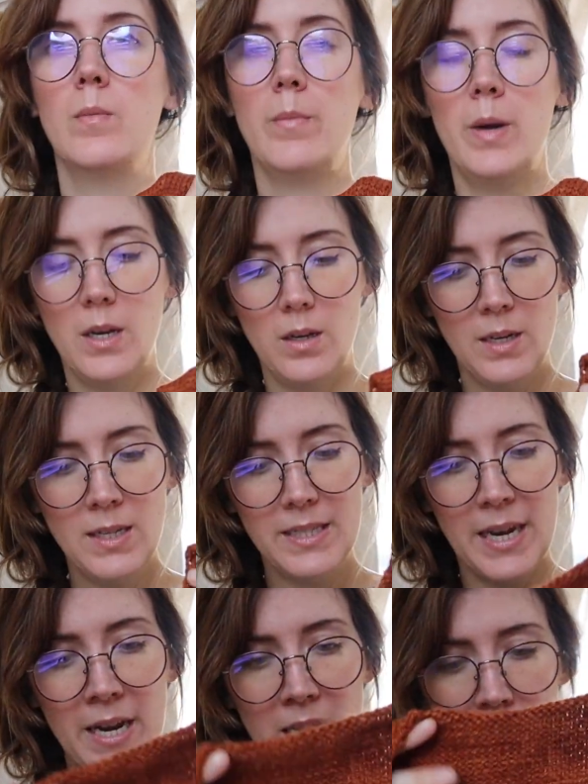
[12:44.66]
but it's
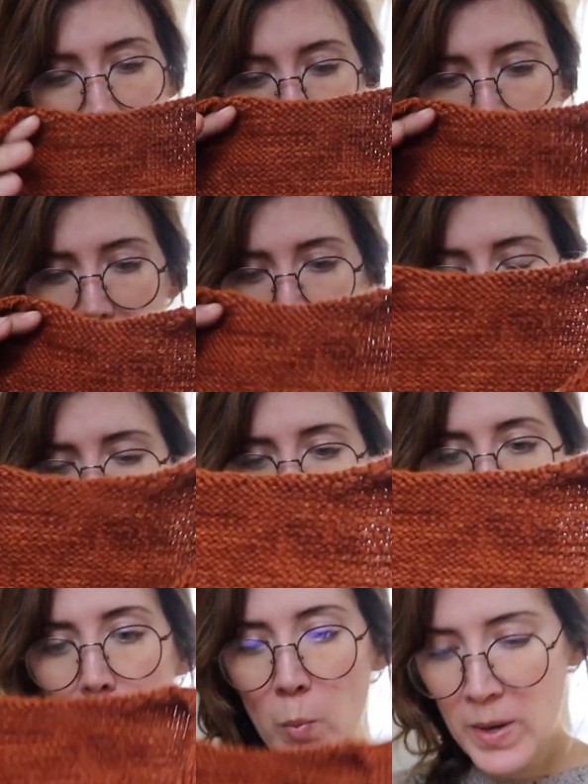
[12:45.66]
getting there. I'm
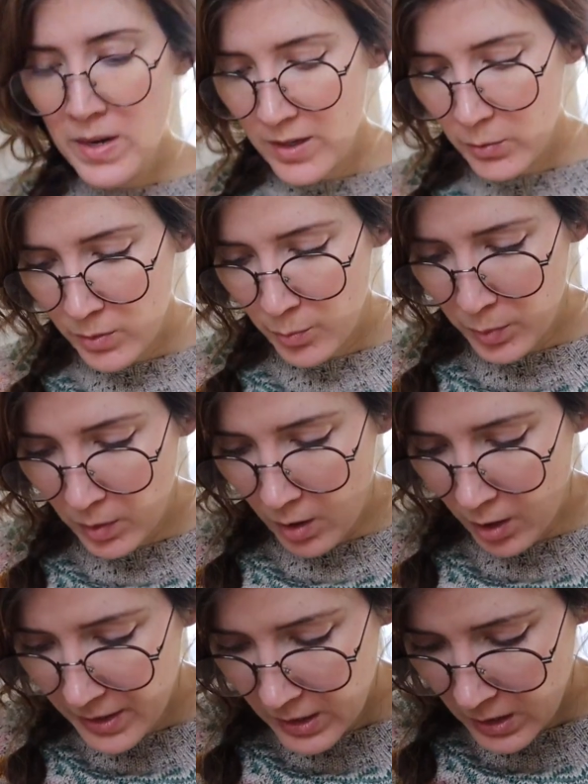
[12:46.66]
hoping that with
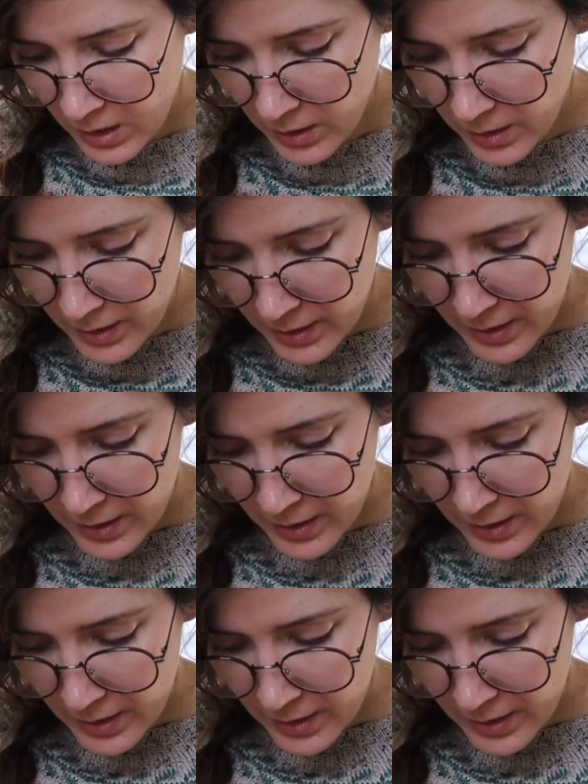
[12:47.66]
blocking,